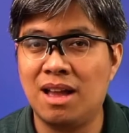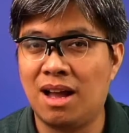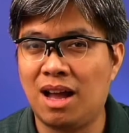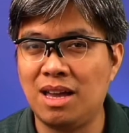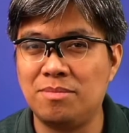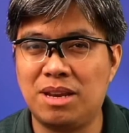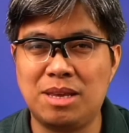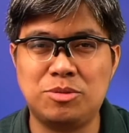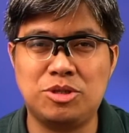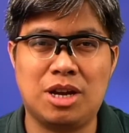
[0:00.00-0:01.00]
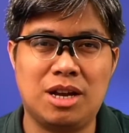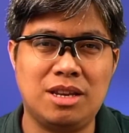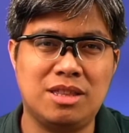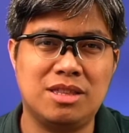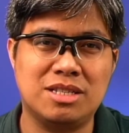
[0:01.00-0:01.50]
Hi, my name is
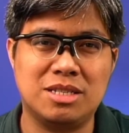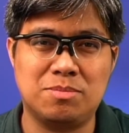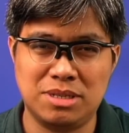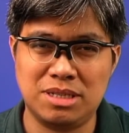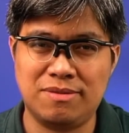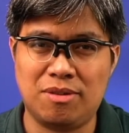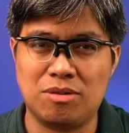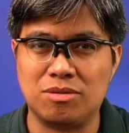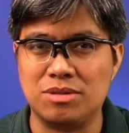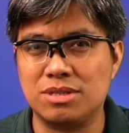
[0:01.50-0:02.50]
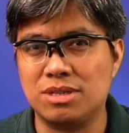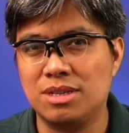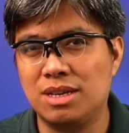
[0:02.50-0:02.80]
John and this is Business Focus.